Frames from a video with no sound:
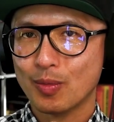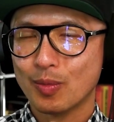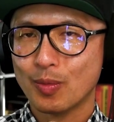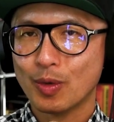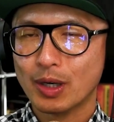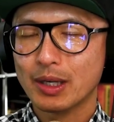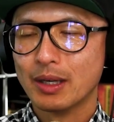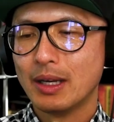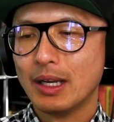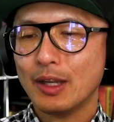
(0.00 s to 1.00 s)
work,
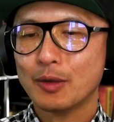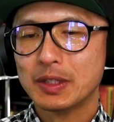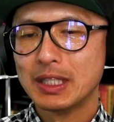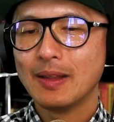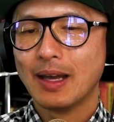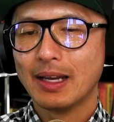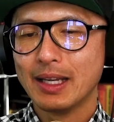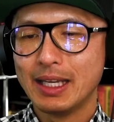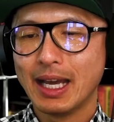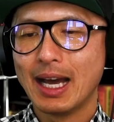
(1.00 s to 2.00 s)
you'll see that
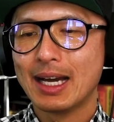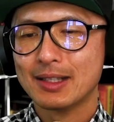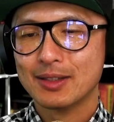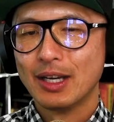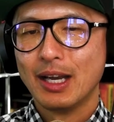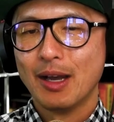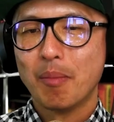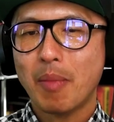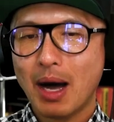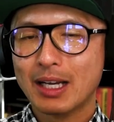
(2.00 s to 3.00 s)
he has
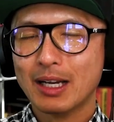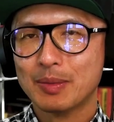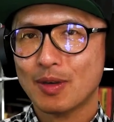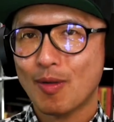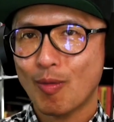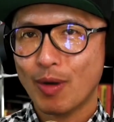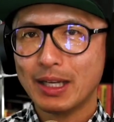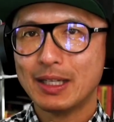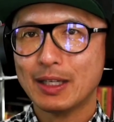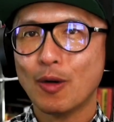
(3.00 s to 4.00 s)
mock-ups ready
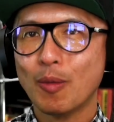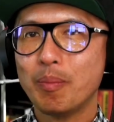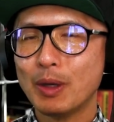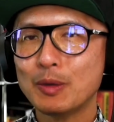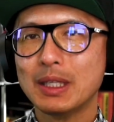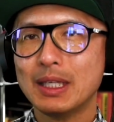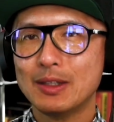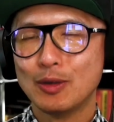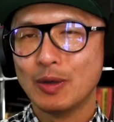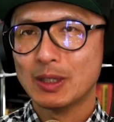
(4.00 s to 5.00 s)
to go built
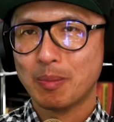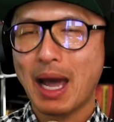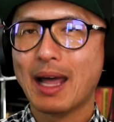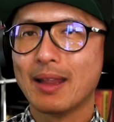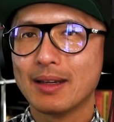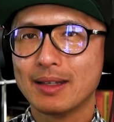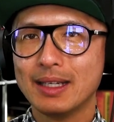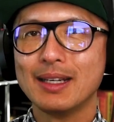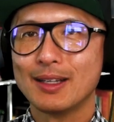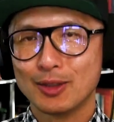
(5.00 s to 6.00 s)
into his palette in
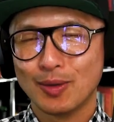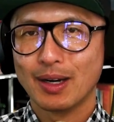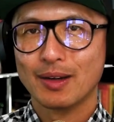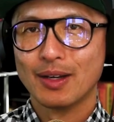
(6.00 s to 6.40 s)
Illustrator.